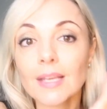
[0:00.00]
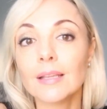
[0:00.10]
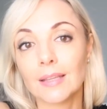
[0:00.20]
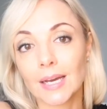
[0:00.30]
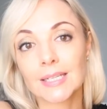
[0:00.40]

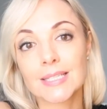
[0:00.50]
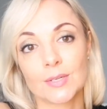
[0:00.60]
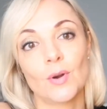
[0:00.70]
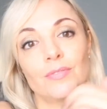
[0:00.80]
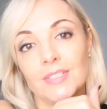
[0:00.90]
that is
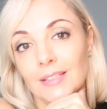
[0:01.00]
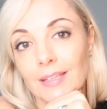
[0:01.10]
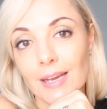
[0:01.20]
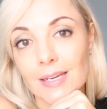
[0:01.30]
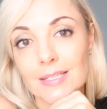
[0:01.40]
often the
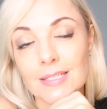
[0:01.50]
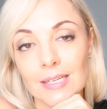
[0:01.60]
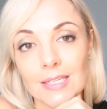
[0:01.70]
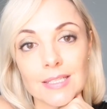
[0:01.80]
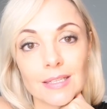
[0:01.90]
case,
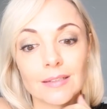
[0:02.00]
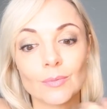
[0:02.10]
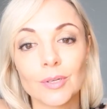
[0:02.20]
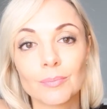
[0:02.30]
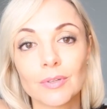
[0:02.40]
is that
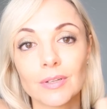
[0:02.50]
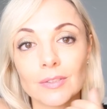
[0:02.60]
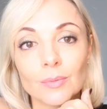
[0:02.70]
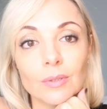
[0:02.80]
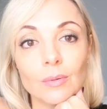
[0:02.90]
one
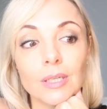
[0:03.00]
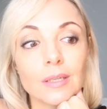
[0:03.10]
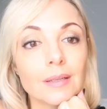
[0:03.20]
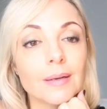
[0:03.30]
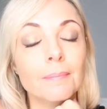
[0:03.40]
product will
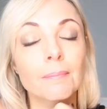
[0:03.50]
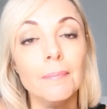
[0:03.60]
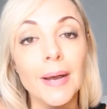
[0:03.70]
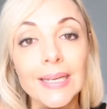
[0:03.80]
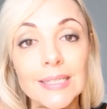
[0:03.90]
work
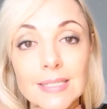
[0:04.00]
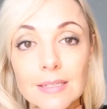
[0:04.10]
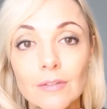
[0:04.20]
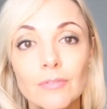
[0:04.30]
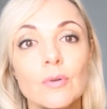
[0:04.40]

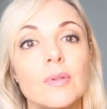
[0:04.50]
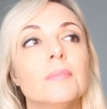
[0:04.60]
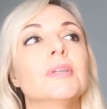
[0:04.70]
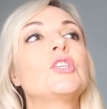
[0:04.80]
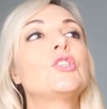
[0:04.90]
amazing for the
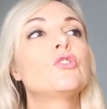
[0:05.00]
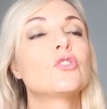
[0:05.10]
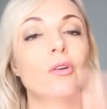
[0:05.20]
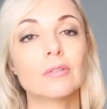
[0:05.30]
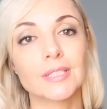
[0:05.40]

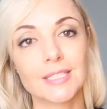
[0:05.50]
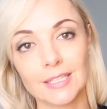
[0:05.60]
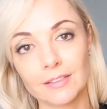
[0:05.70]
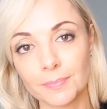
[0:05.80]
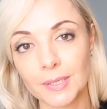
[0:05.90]

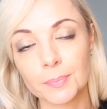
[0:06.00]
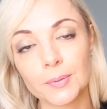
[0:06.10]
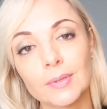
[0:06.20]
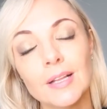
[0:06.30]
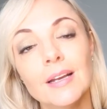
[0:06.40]
majority of
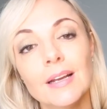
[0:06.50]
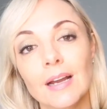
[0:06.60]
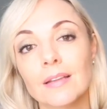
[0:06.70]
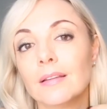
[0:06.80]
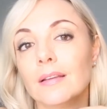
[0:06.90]
people,
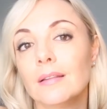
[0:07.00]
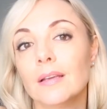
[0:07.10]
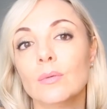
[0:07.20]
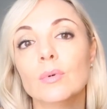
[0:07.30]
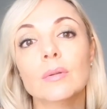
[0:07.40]
and then
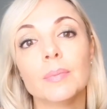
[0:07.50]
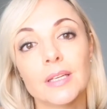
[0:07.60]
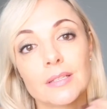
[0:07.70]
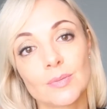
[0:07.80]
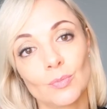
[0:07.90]
there will
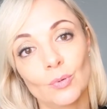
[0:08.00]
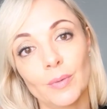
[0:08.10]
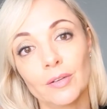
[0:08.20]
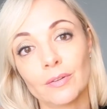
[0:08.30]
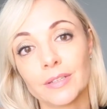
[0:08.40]
be a small
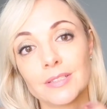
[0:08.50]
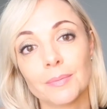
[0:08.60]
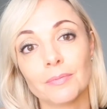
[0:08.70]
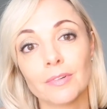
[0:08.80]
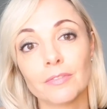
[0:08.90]

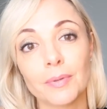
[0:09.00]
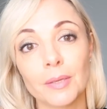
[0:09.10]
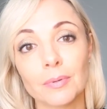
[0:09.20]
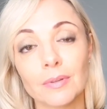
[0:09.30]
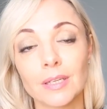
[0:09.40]
minority of
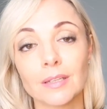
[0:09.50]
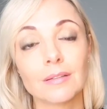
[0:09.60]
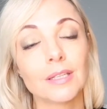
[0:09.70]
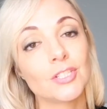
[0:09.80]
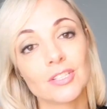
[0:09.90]
people that
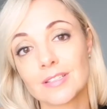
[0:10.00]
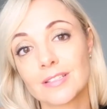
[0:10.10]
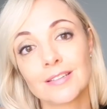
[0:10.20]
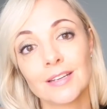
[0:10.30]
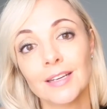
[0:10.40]
it
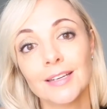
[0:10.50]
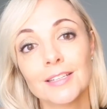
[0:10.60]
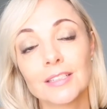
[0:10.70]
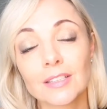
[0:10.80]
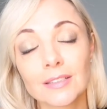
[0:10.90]
just
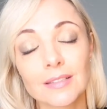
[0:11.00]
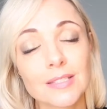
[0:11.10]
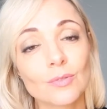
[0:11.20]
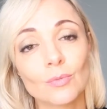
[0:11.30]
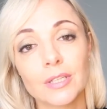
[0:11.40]

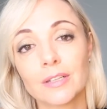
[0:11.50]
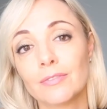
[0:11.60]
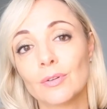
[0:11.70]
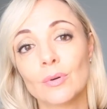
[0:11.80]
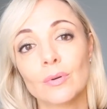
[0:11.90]
doesn't work
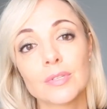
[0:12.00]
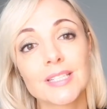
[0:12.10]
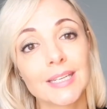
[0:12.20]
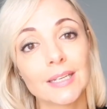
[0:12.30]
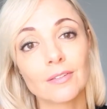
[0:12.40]
for.
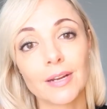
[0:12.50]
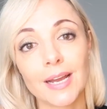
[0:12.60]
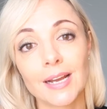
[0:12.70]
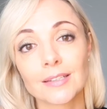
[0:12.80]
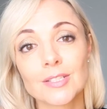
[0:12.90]
Skin
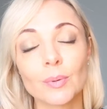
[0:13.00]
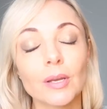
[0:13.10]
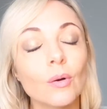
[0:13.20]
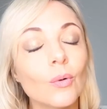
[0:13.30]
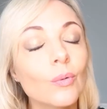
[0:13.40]
reacts. We
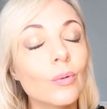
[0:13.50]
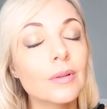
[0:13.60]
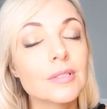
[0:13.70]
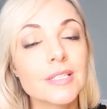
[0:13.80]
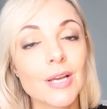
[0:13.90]
are
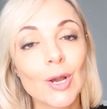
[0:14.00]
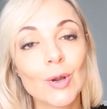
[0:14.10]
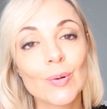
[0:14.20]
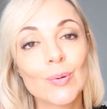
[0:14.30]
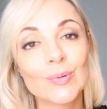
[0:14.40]
all
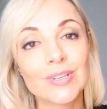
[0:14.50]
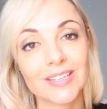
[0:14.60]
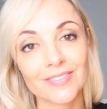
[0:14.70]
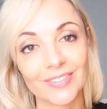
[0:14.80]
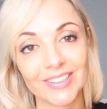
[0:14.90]
so
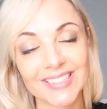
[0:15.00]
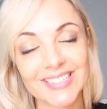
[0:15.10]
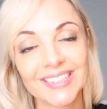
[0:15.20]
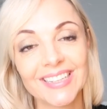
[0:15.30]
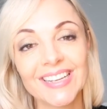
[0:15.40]
different.